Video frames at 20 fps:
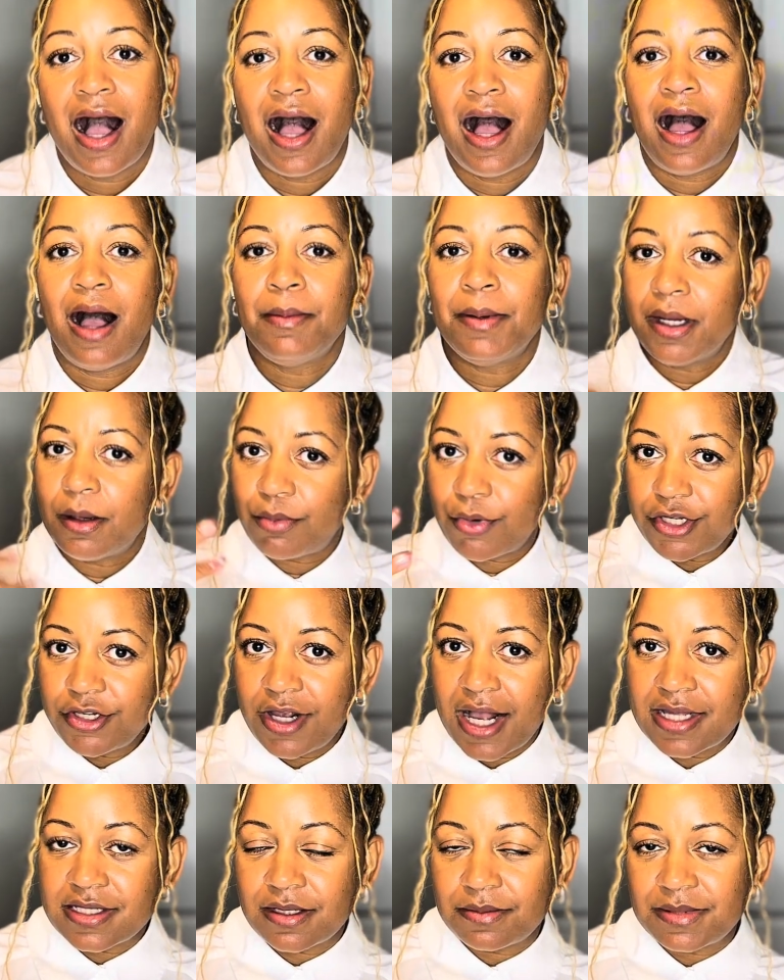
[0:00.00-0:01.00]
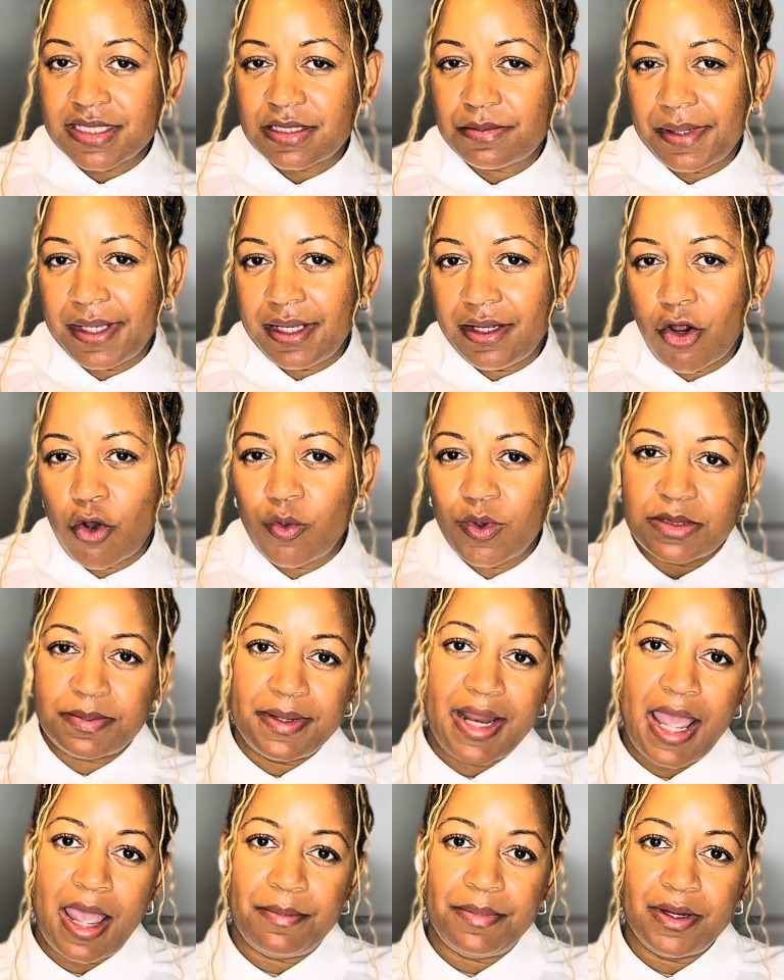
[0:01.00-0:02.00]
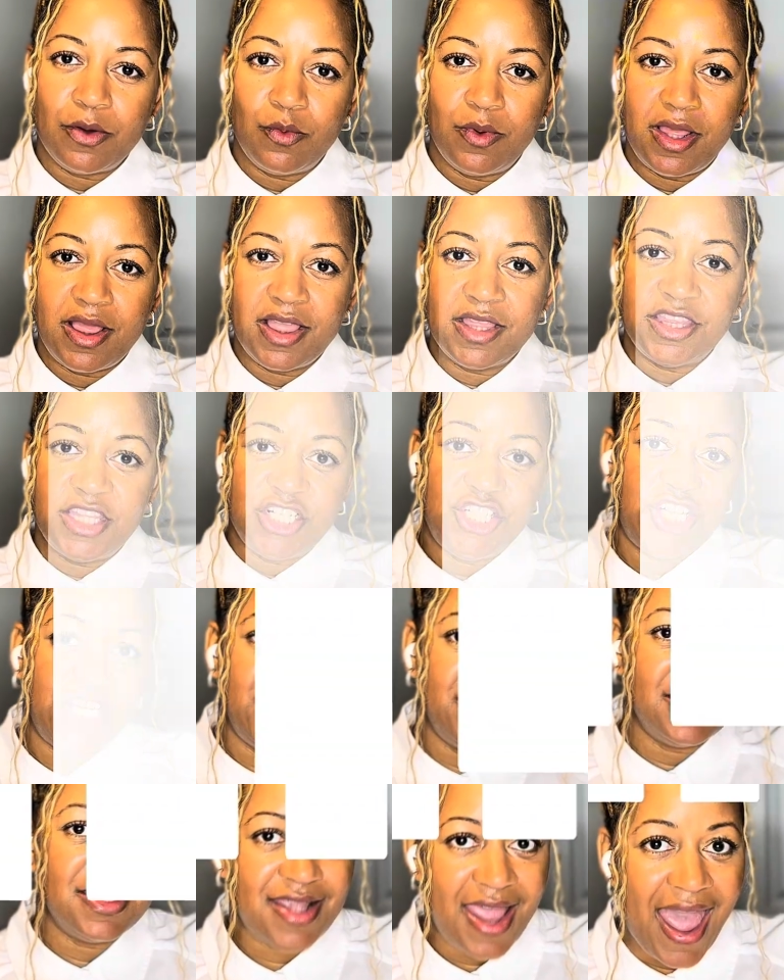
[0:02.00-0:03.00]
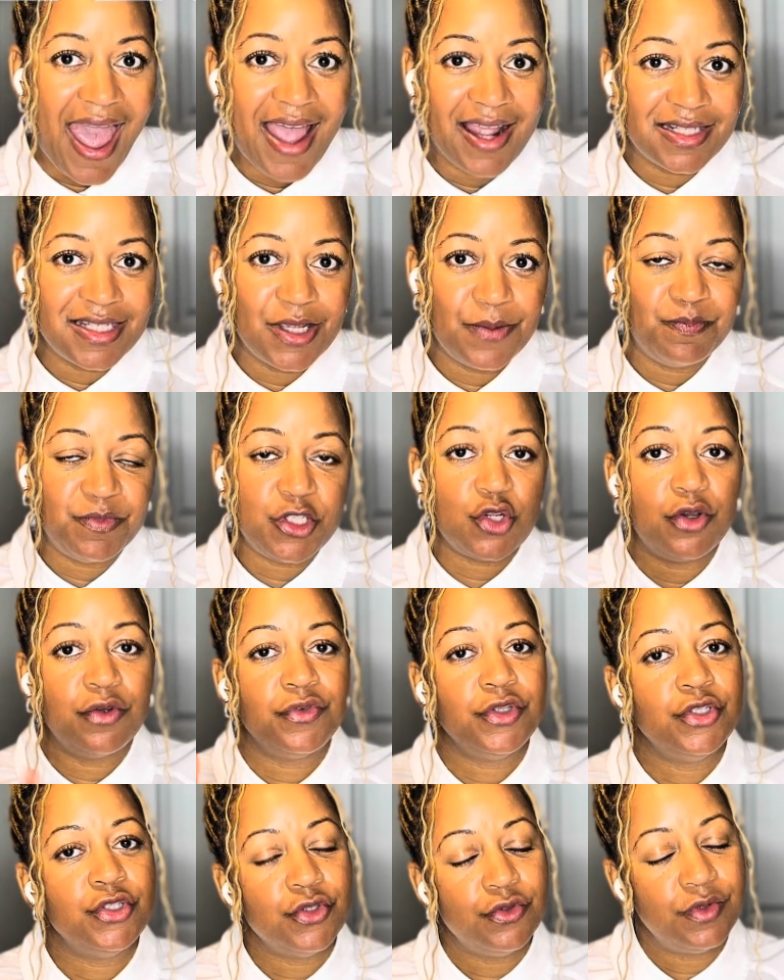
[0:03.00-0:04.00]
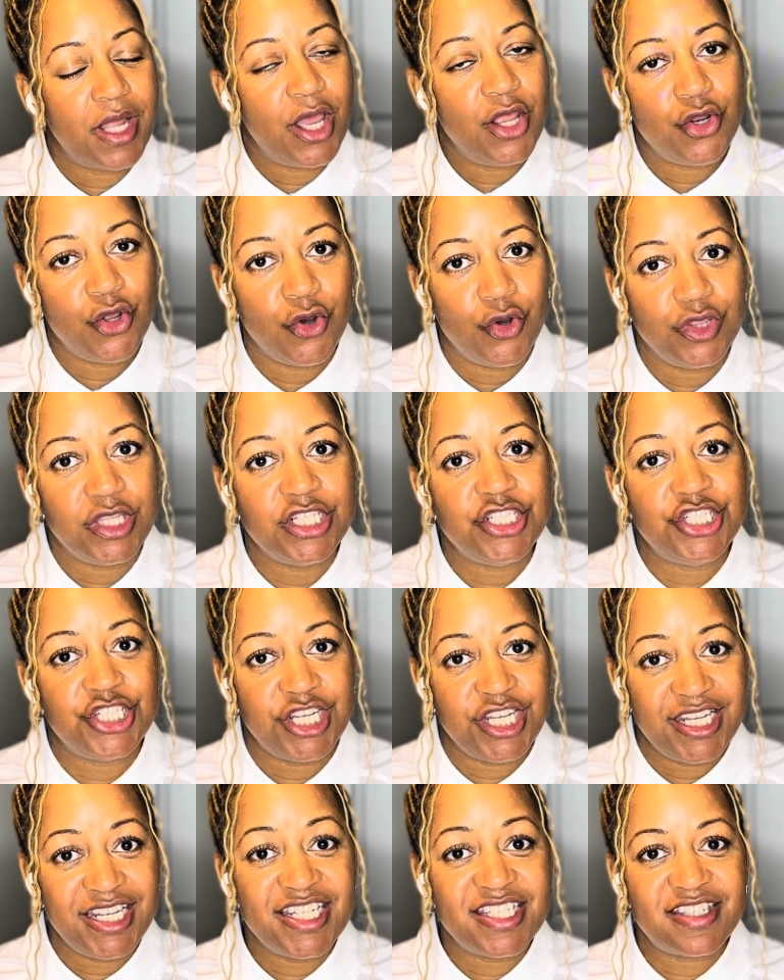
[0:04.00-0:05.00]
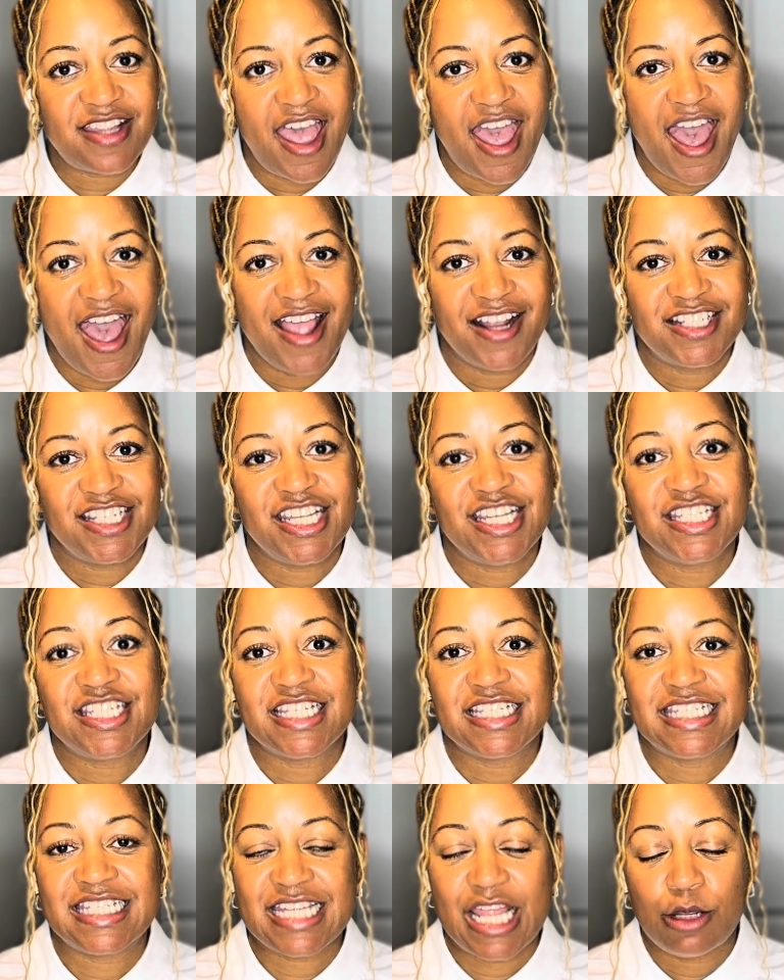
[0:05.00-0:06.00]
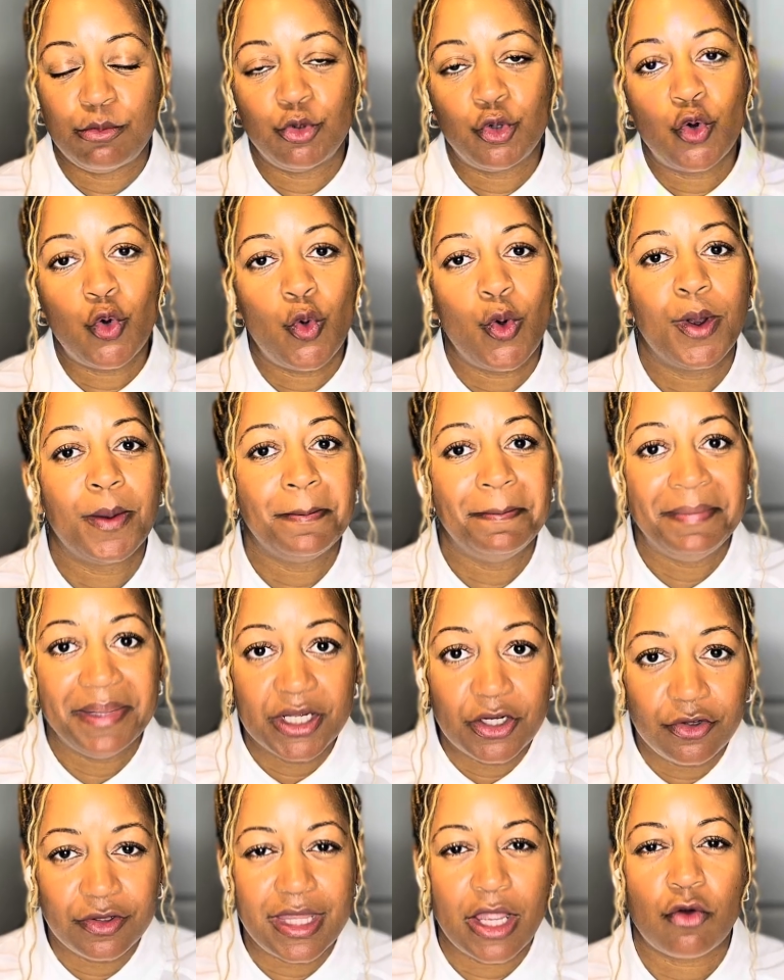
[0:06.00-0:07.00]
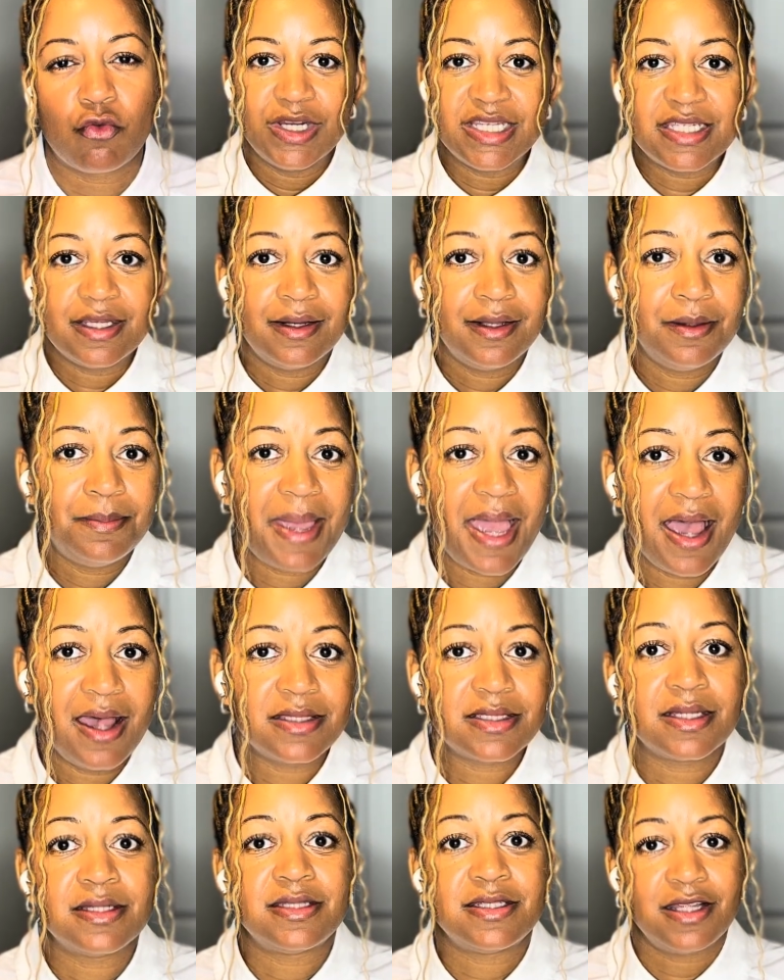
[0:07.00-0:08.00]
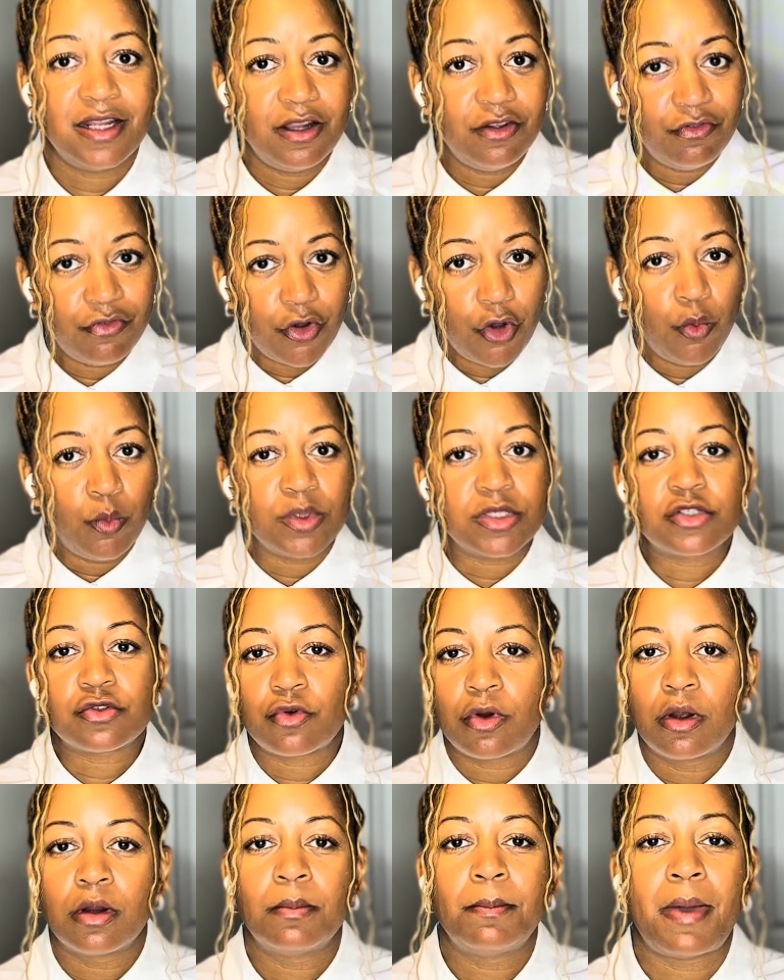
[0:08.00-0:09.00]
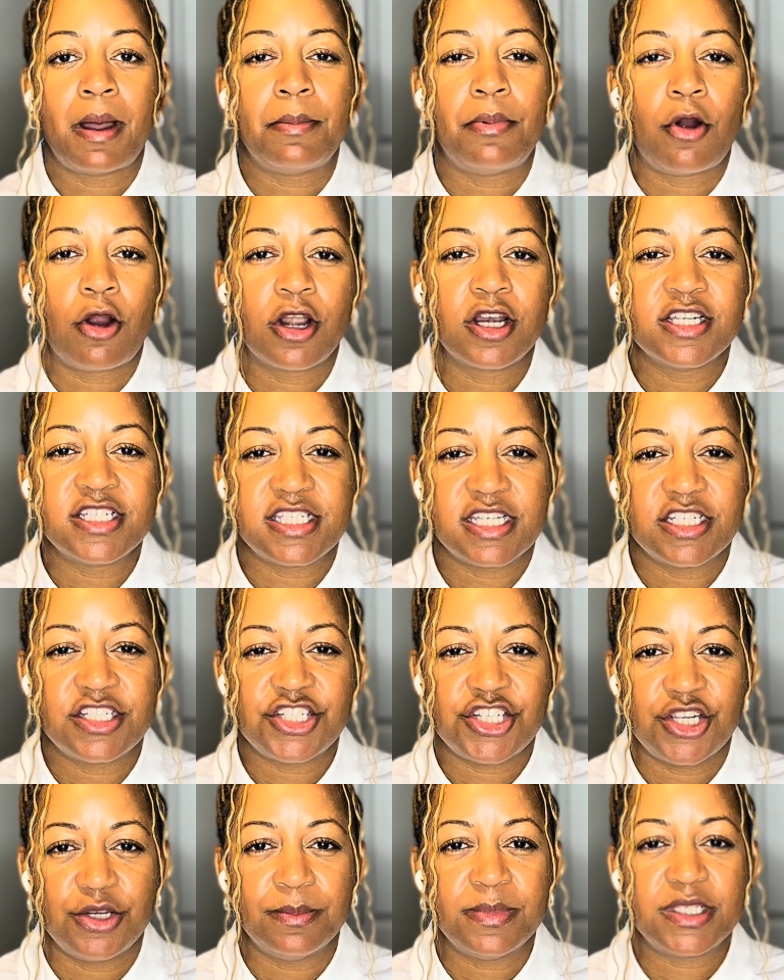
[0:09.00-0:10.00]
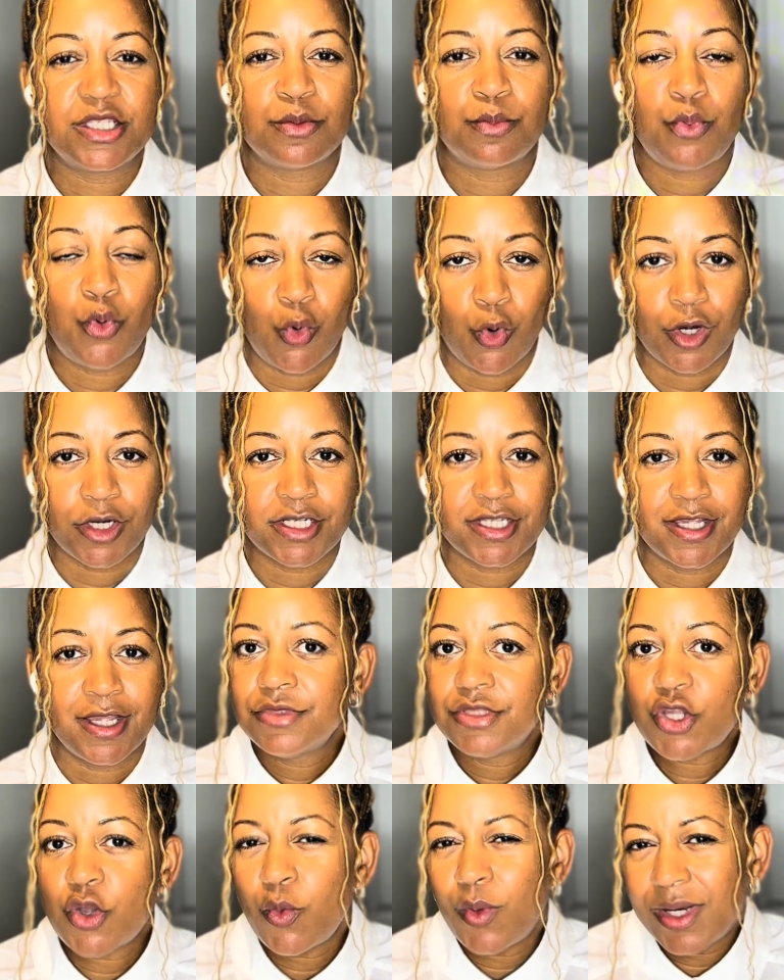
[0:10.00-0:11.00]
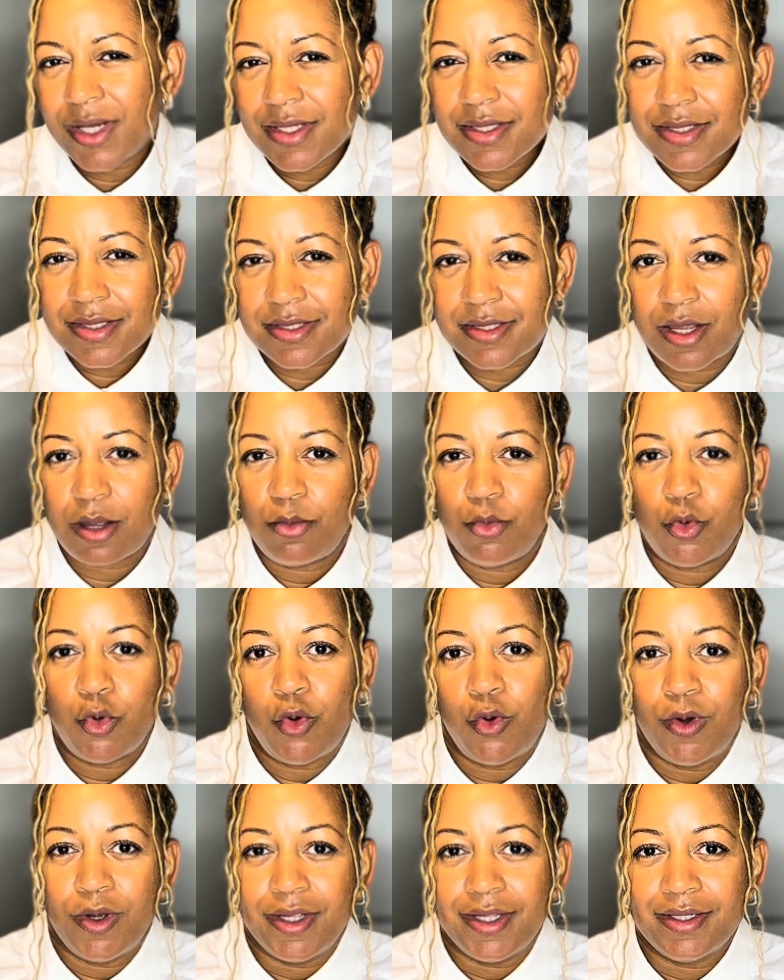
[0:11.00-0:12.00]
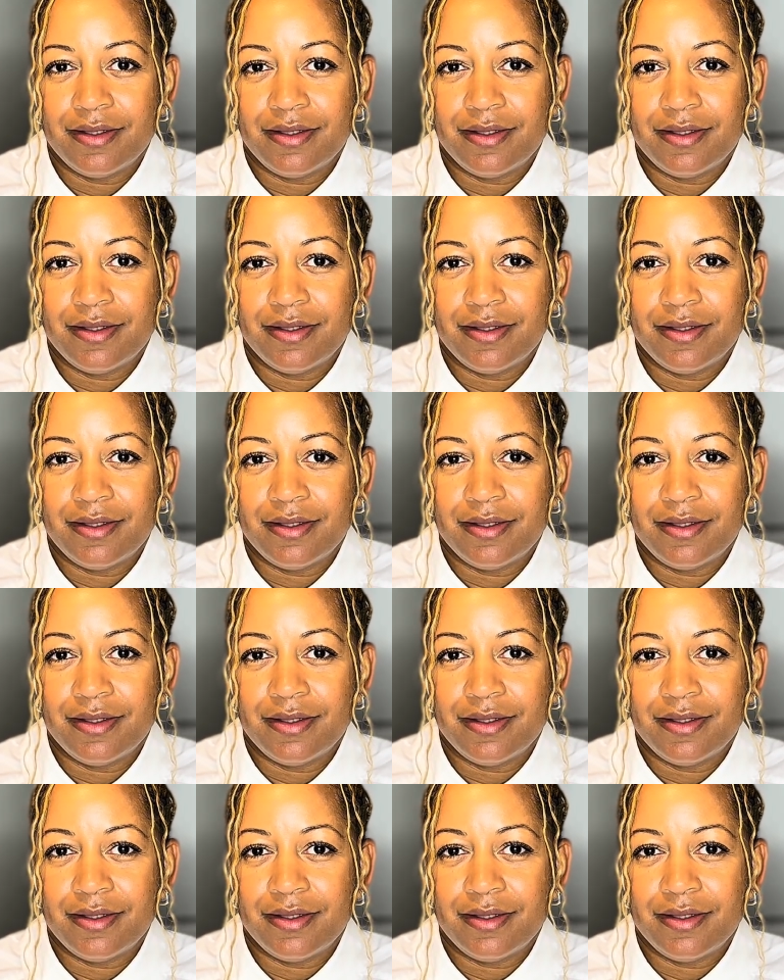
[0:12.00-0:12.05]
I'm going to bring you guys up to speed on what's been happening with the Genius Act. So if you do not know, the Genius Act is a stablecoin bill that recently passed a Senate vote with strong bipartisanship support. So what is a stablecoin?